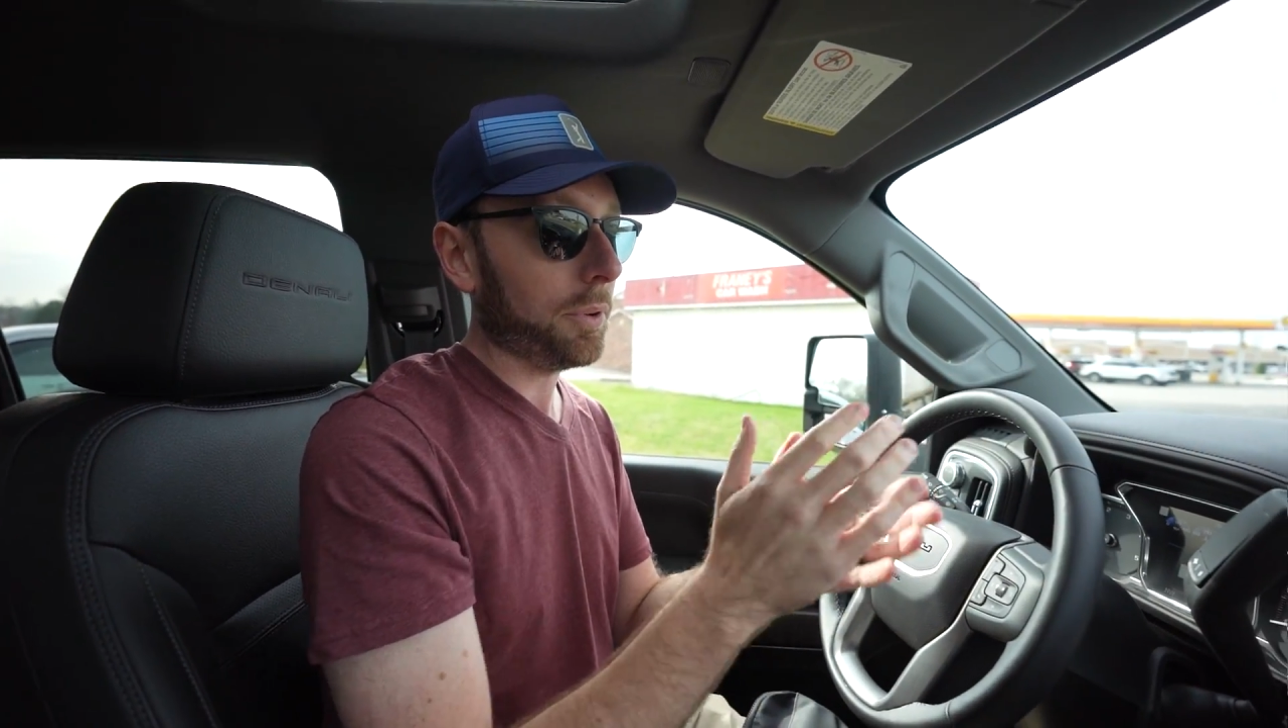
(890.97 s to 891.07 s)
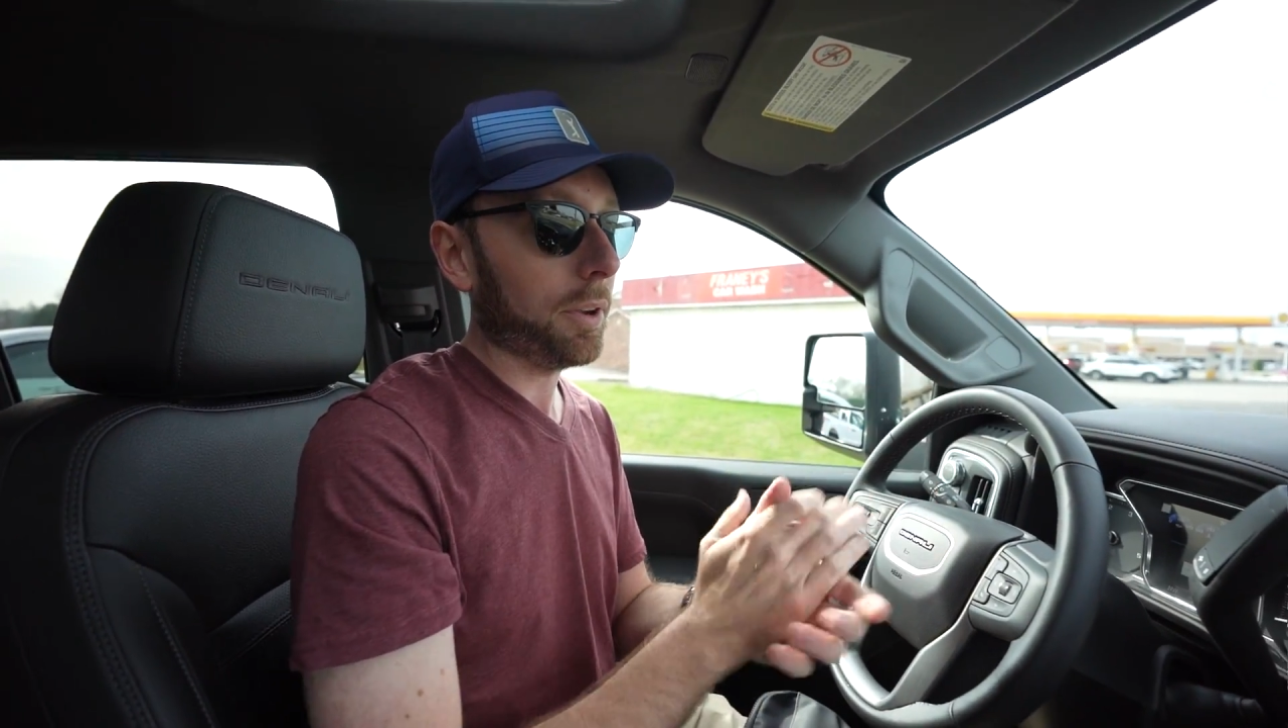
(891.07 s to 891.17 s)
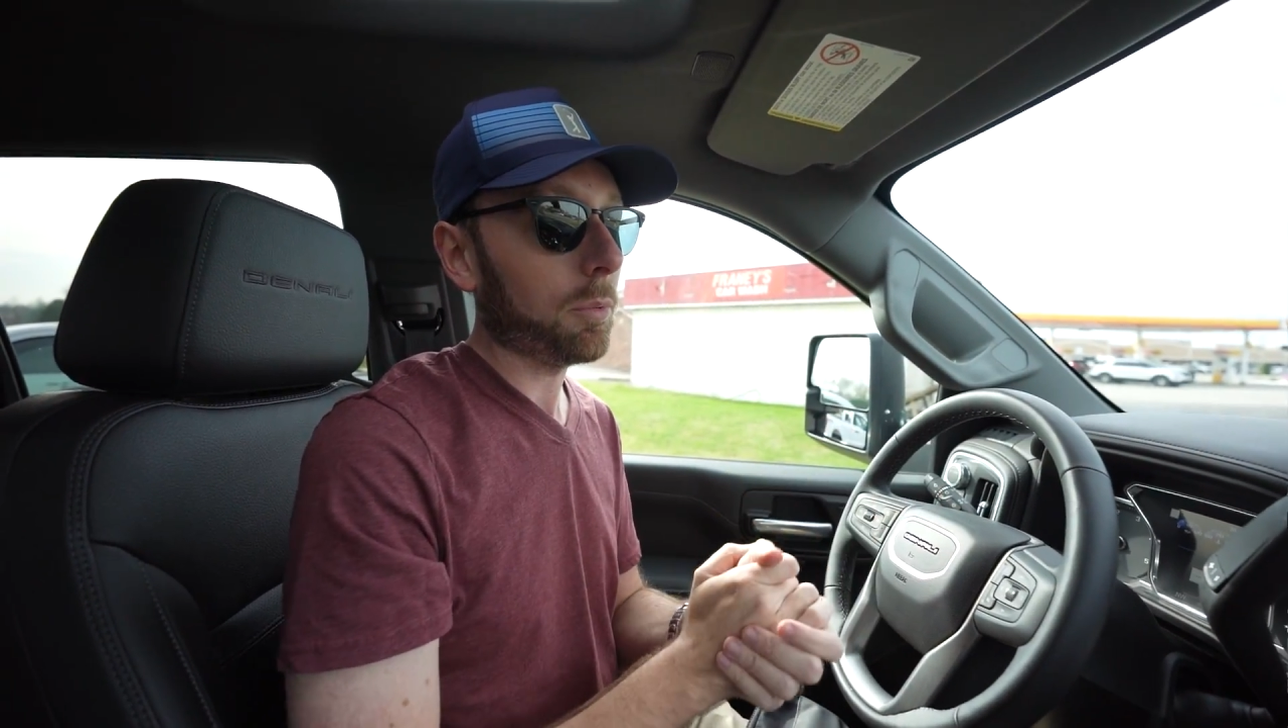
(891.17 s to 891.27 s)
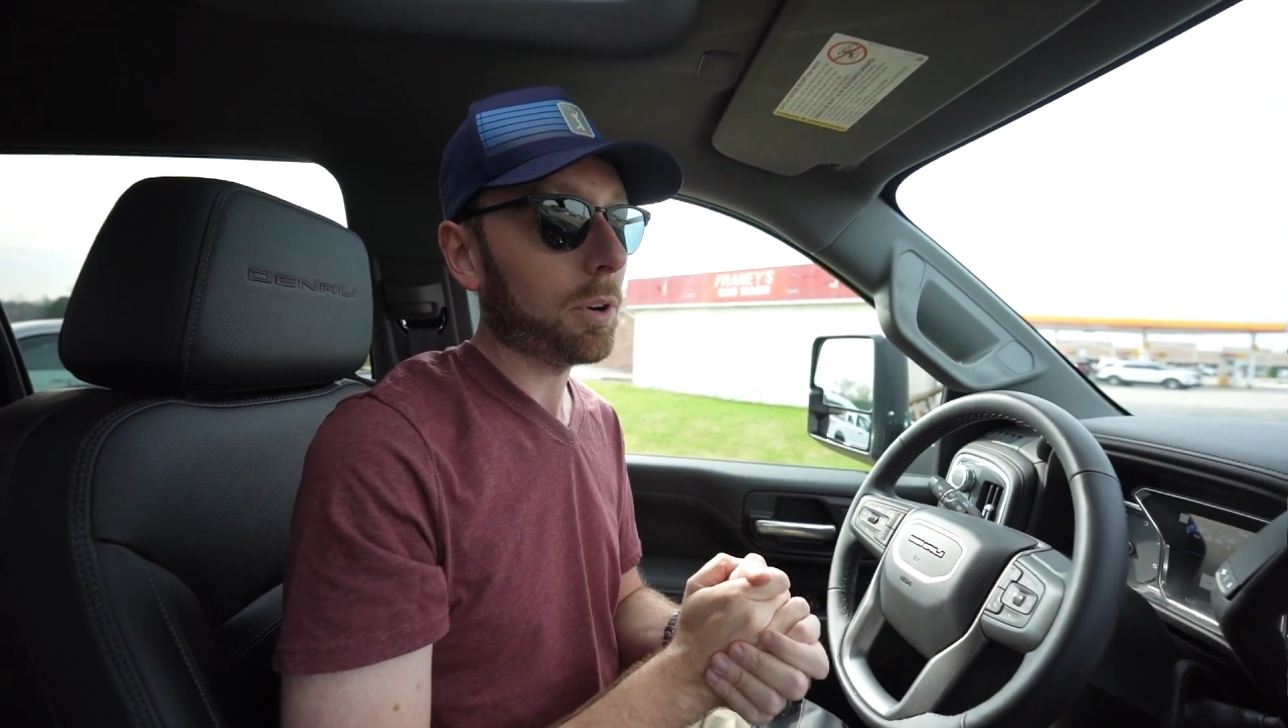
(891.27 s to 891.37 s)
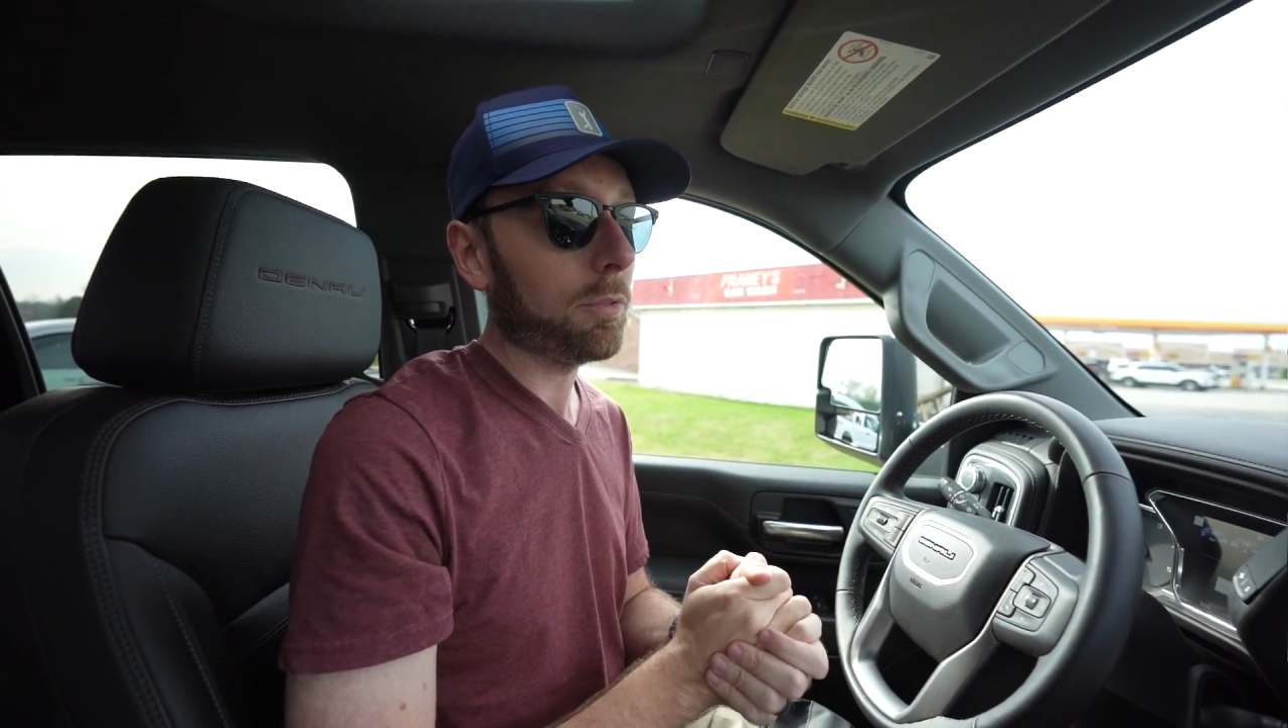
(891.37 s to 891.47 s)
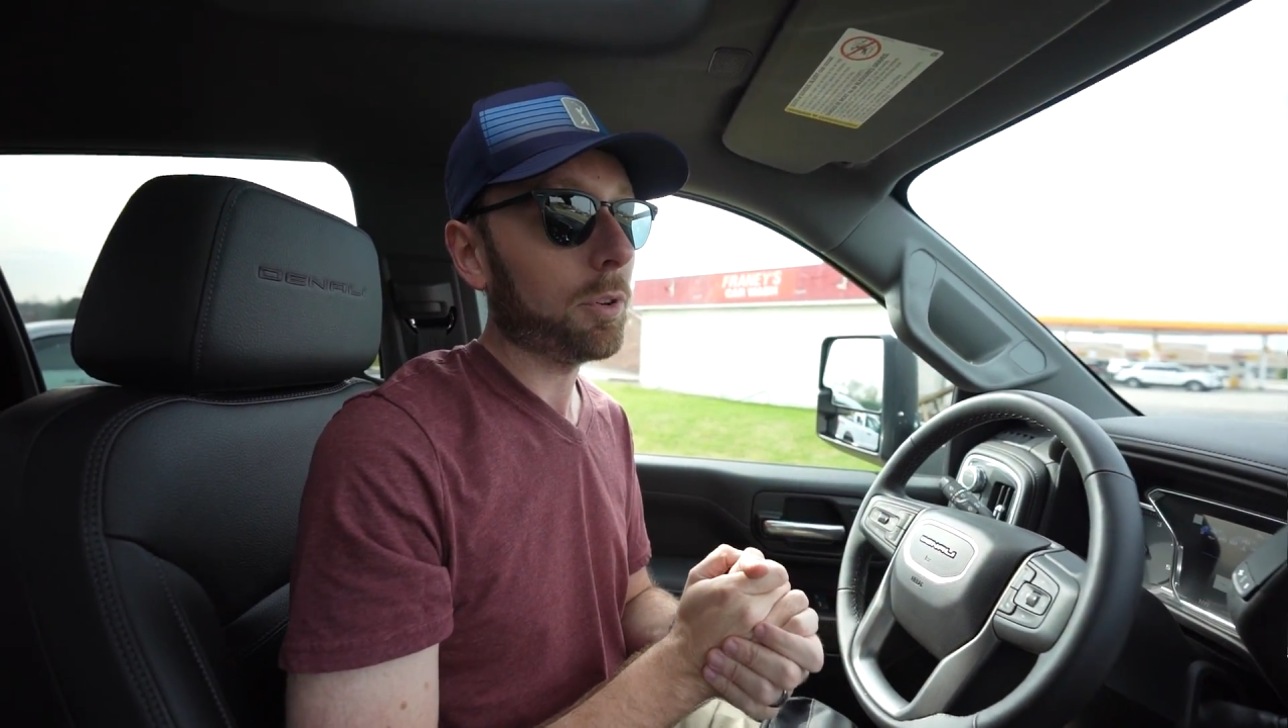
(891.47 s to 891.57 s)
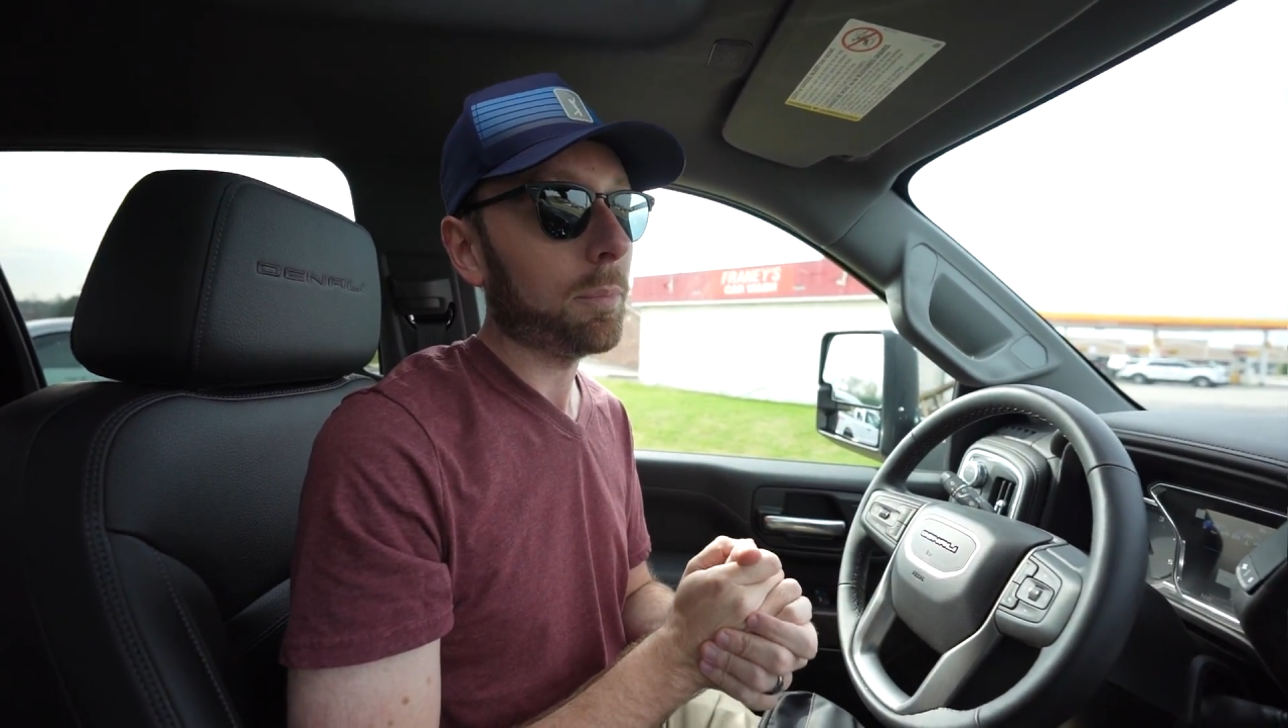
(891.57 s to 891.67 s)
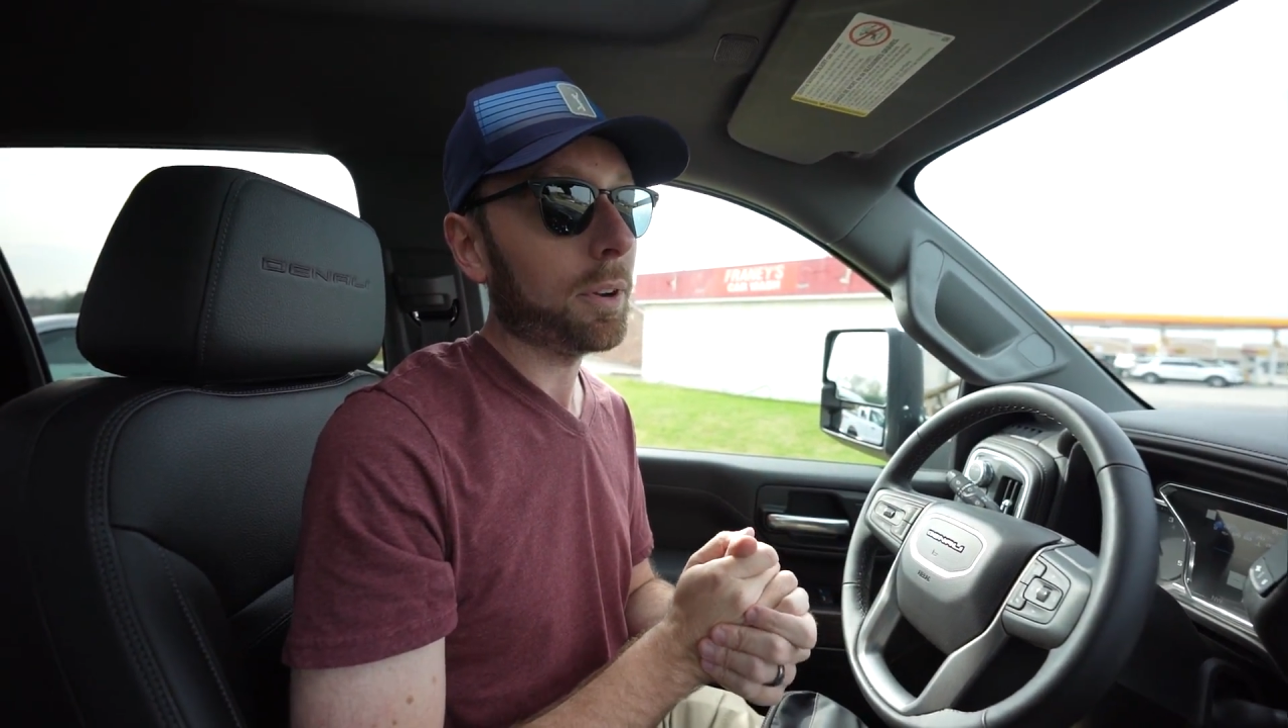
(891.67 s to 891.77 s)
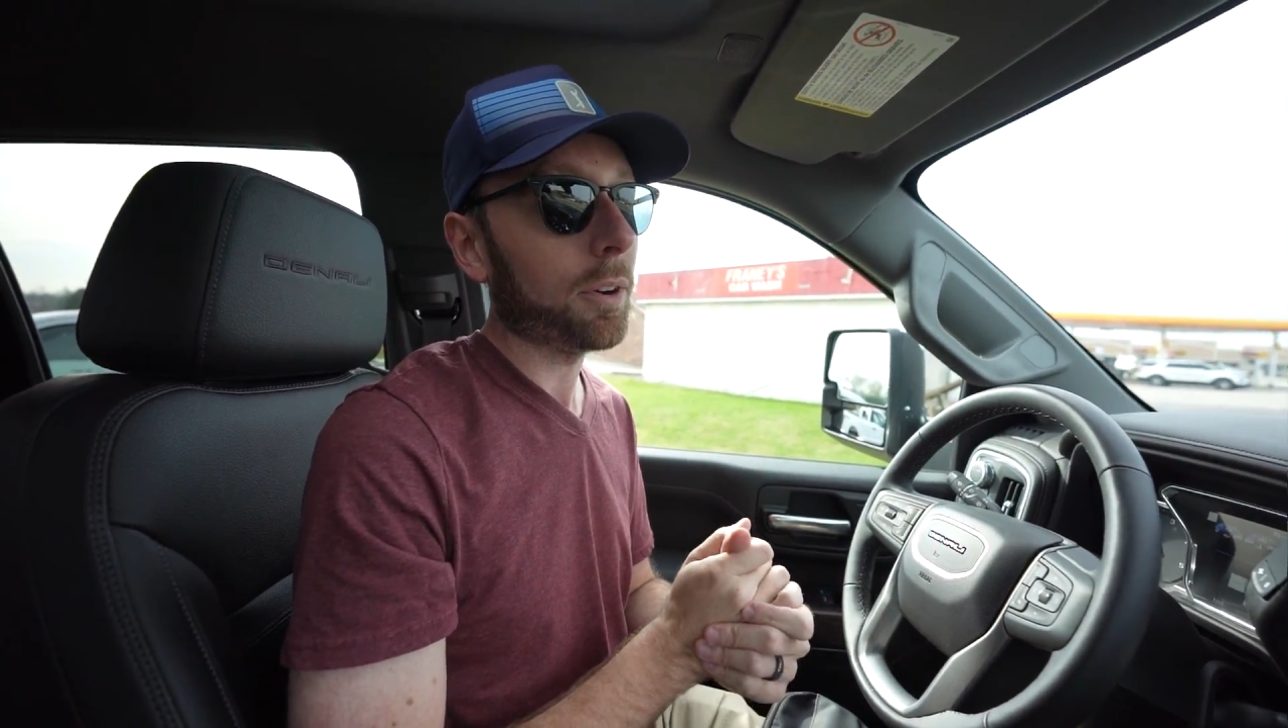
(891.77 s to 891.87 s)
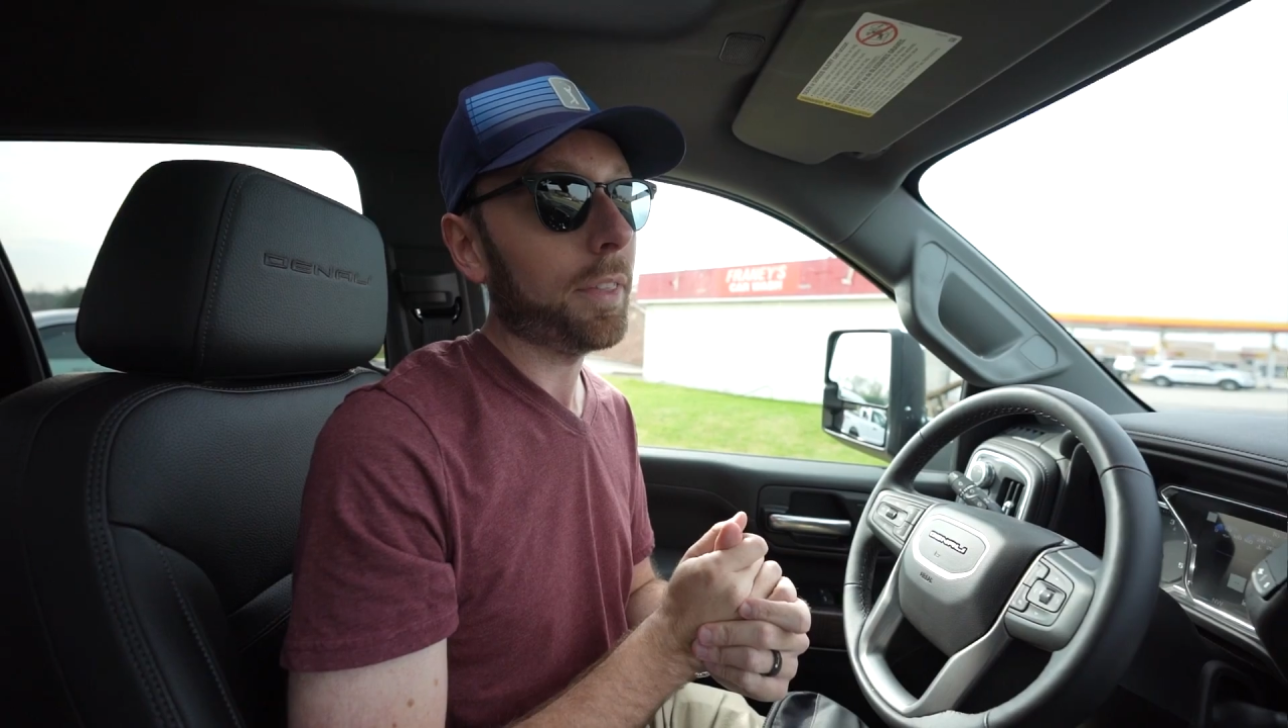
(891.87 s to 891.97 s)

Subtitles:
rear view mirror.